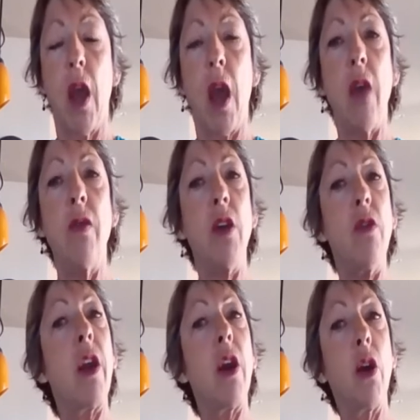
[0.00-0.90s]
And then they
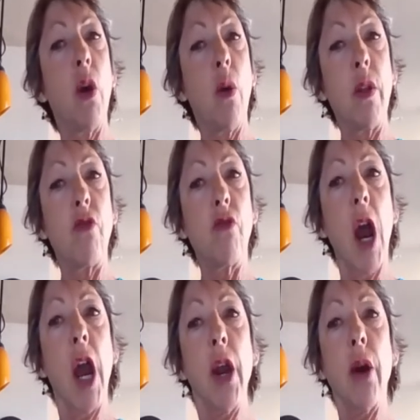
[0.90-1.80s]
can go in the
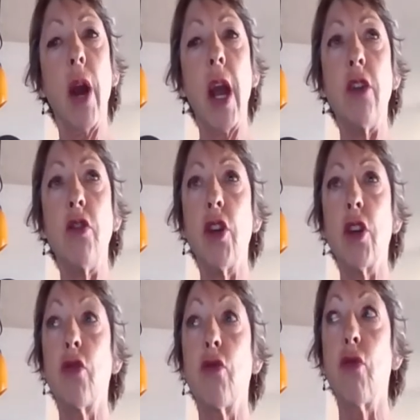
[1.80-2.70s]
dryer and
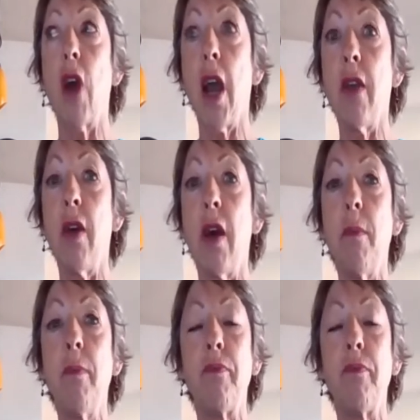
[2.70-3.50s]
just dry them